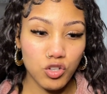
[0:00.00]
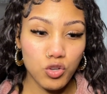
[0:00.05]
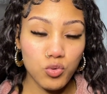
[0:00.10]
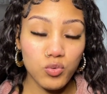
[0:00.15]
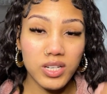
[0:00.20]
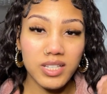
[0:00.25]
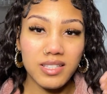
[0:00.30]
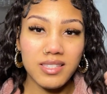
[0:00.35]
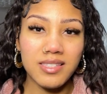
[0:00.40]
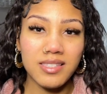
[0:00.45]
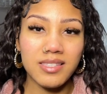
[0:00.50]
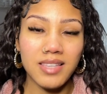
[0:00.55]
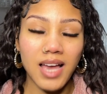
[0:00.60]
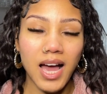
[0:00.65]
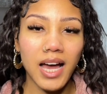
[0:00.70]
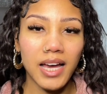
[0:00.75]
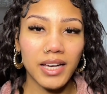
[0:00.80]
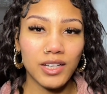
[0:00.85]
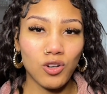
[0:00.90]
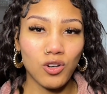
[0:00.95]
You
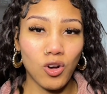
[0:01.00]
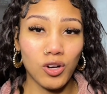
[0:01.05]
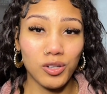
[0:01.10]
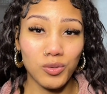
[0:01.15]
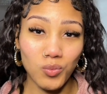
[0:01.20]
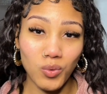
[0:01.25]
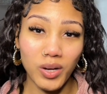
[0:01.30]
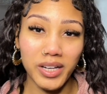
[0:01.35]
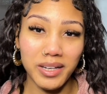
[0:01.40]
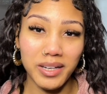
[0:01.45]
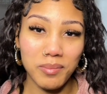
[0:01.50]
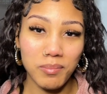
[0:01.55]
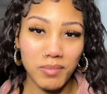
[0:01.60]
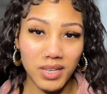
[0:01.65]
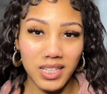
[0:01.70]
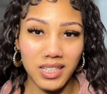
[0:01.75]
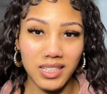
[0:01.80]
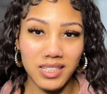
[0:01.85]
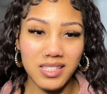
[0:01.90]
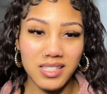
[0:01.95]
decide on what it
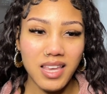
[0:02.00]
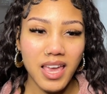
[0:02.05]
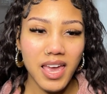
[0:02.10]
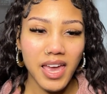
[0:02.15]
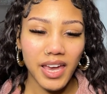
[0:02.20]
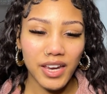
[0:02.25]
means,